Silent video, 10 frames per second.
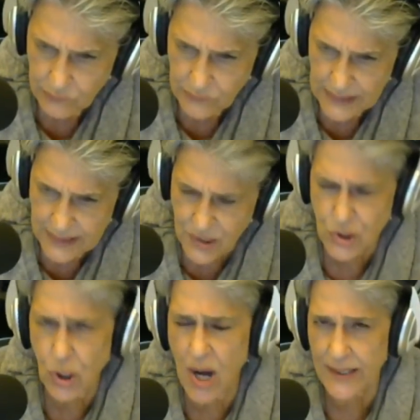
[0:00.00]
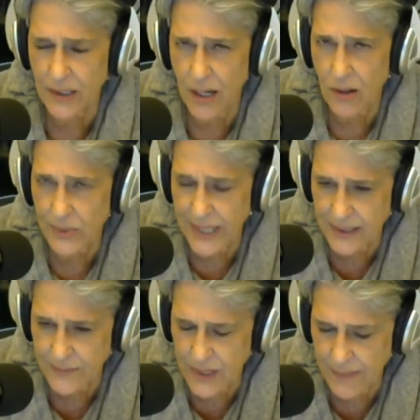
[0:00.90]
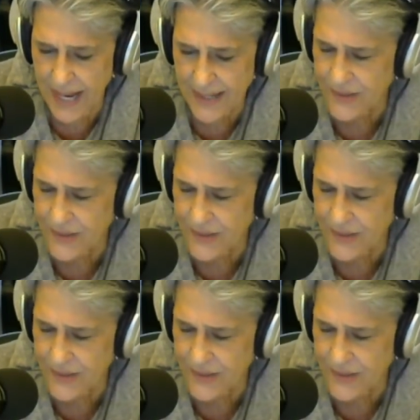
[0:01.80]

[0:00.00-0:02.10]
this was long ago when I lived in Madison,